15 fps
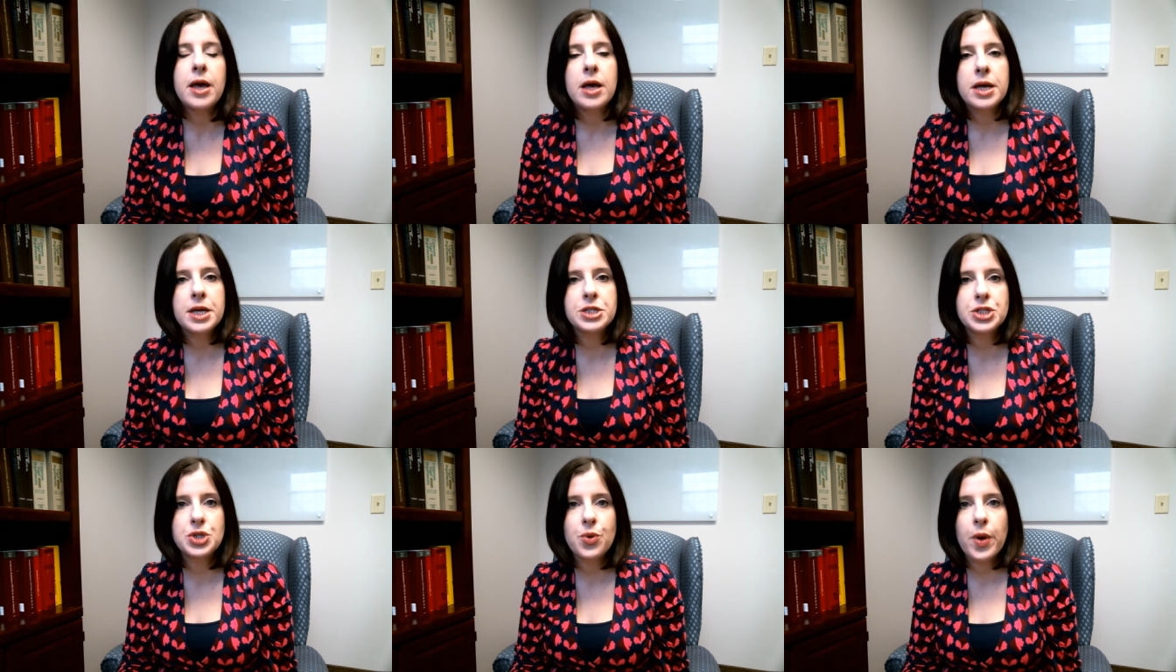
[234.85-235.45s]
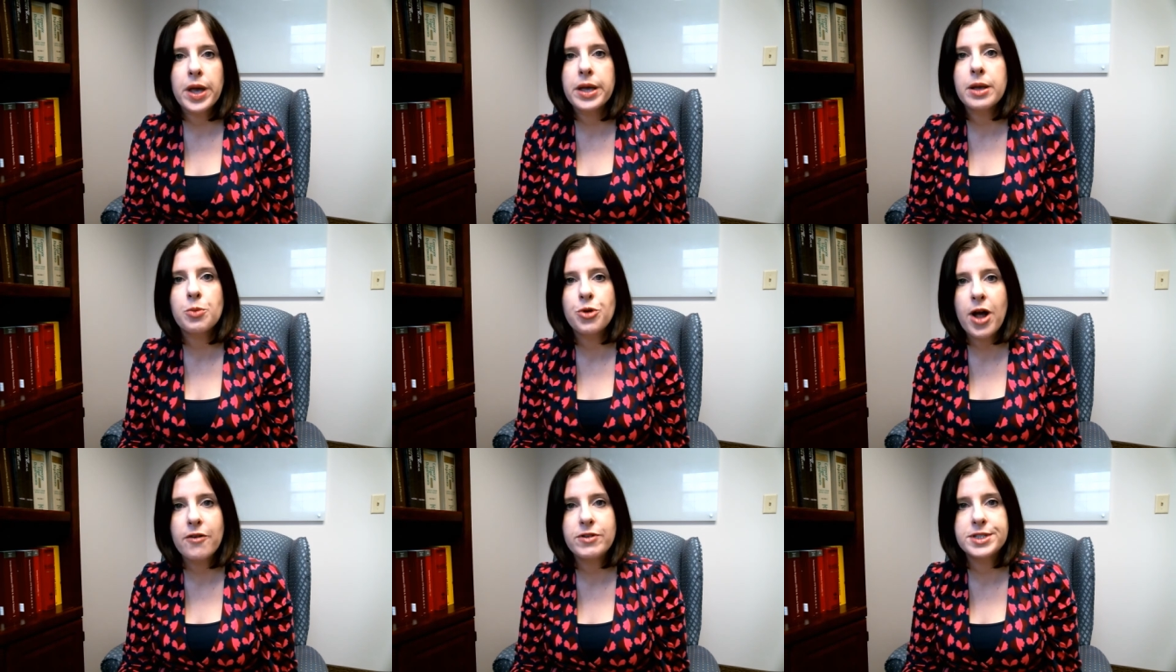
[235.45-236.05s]
issuing
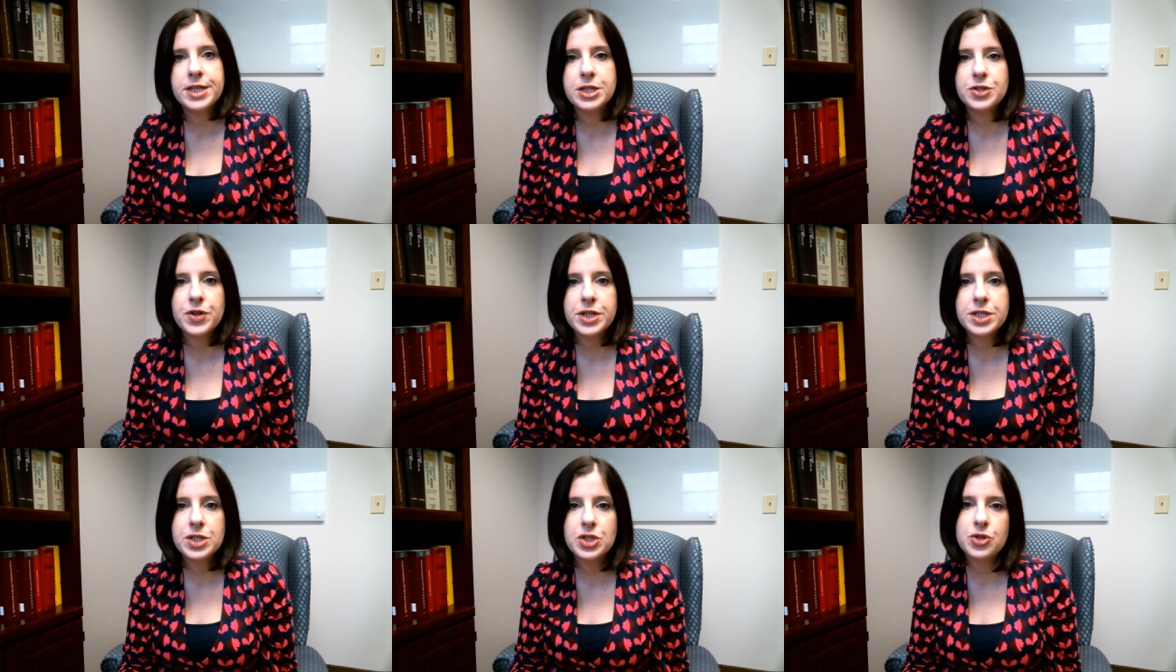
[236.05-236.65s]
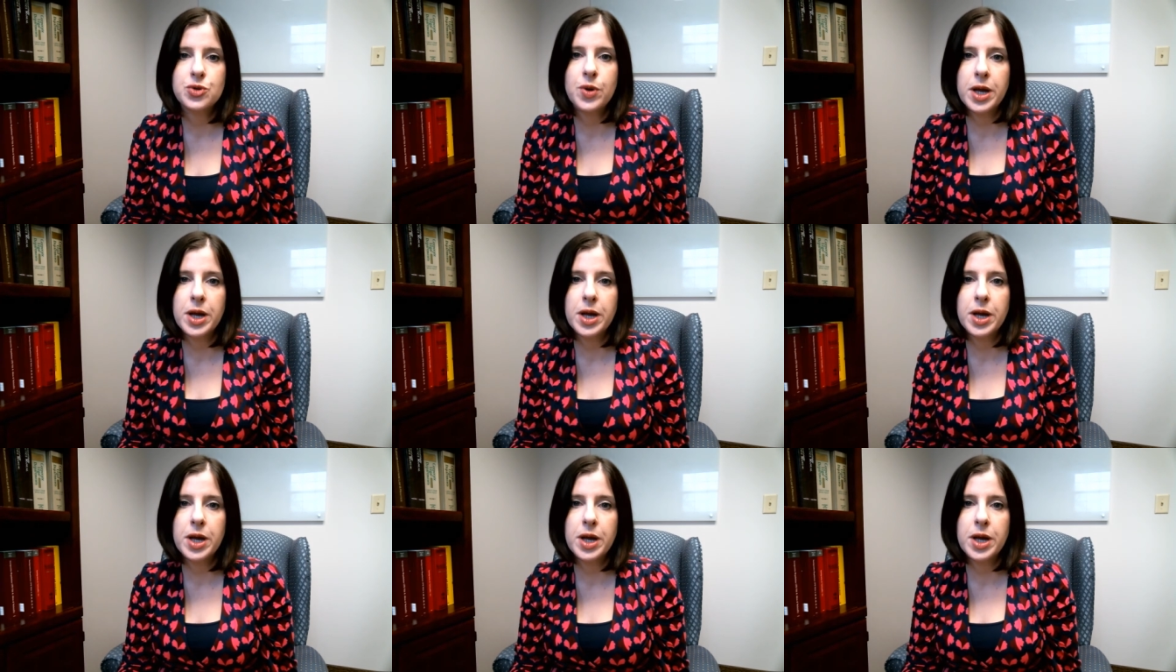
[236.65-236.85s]
profits interest to